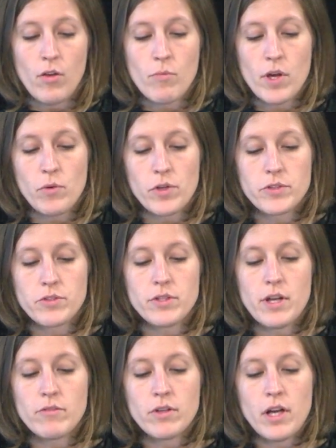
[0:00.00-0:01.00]
My words are
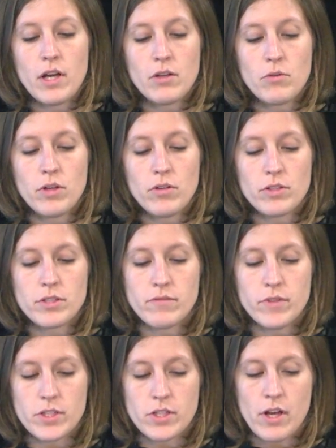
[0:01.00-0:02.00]
never adequate or
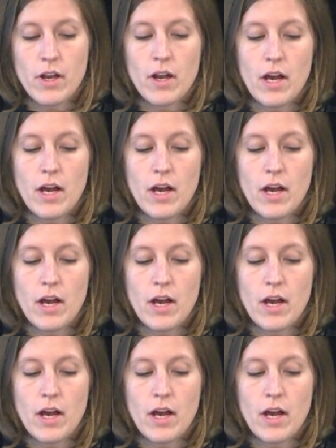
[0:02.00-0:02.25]
sufficient.